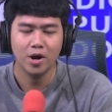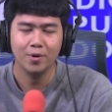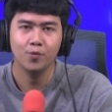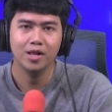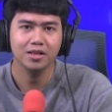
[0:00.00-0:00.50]

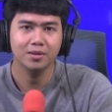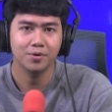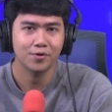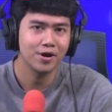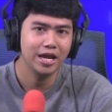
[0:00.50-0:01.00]
When will the
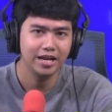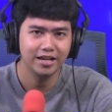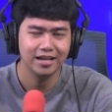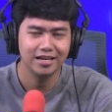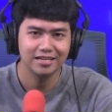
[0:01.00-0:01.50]
parade
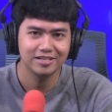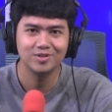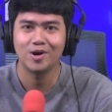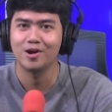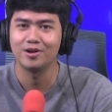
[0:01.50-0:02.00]

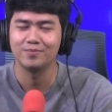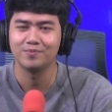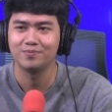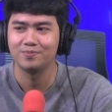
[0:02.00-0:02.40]
start? They are